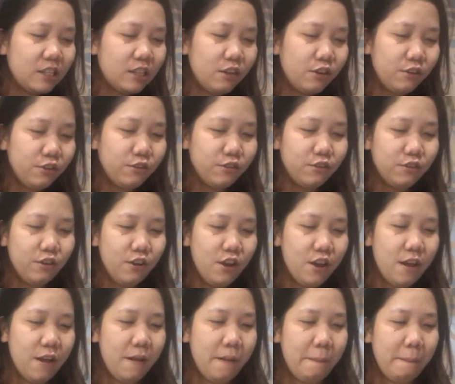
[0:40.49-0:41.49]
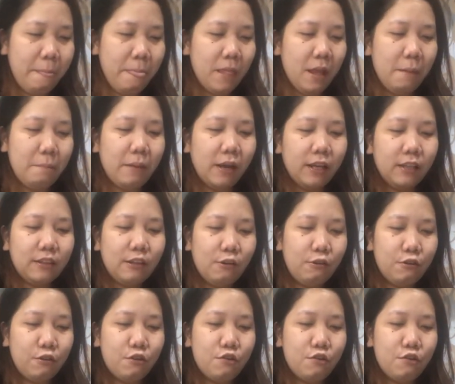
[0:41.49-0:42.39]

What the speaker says: So, pakita ko